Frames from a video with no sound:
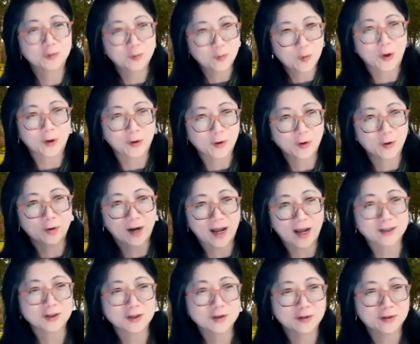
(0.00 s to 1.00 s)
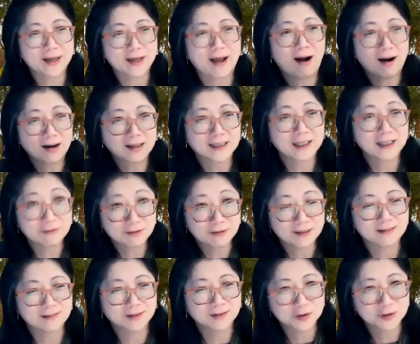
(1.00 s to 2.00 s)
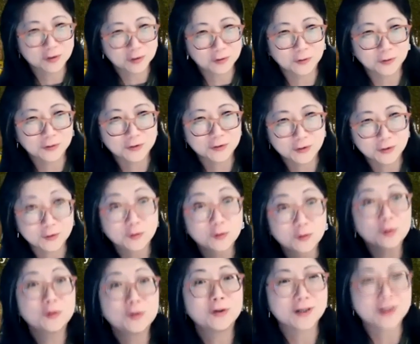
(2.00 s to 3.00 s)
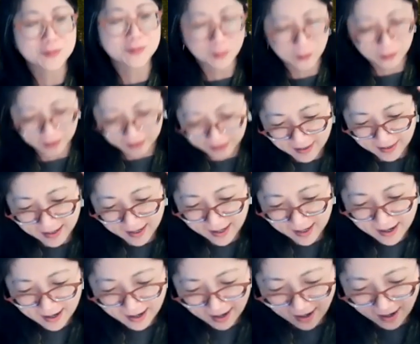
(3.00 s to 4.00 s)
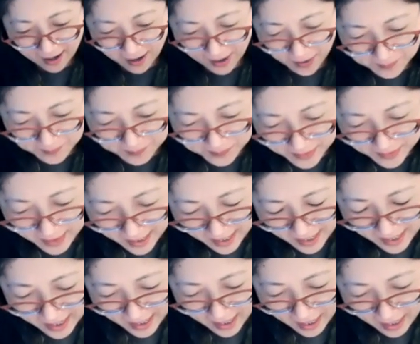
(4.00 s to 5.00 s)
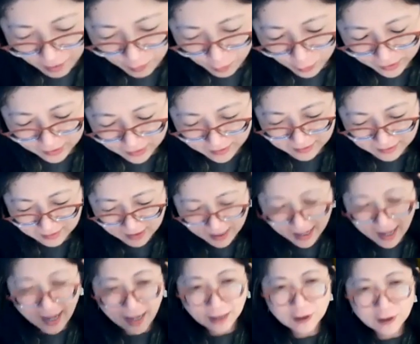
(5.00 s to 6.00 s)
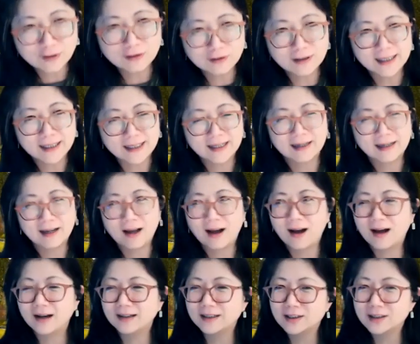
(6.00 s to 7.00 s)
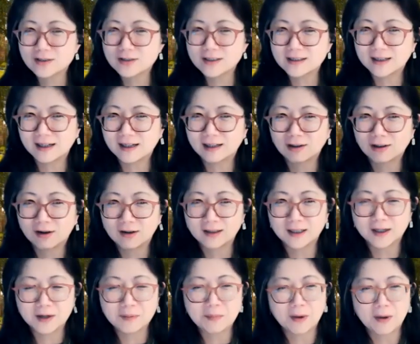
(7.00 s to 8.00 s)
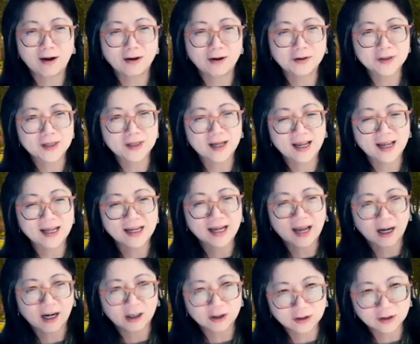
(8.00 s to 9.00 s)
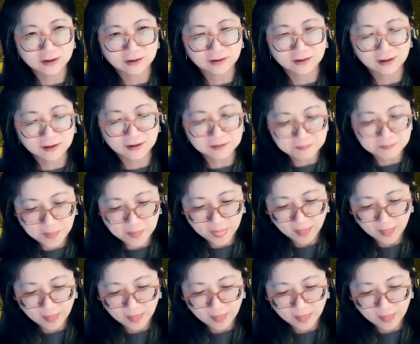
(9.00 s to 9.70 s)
work, or actually are given the tools to do this work. And we're actually interestingly talking about a character